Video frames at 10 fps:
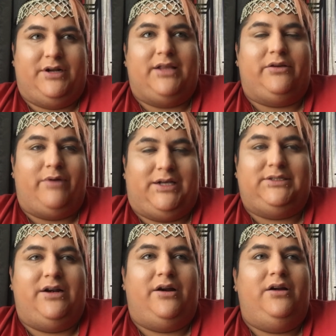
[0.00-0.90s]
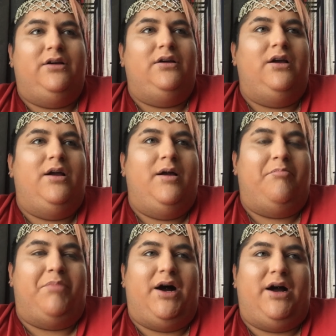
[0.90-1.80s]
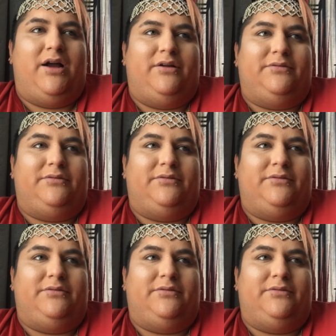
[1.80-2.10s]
at the rec center, but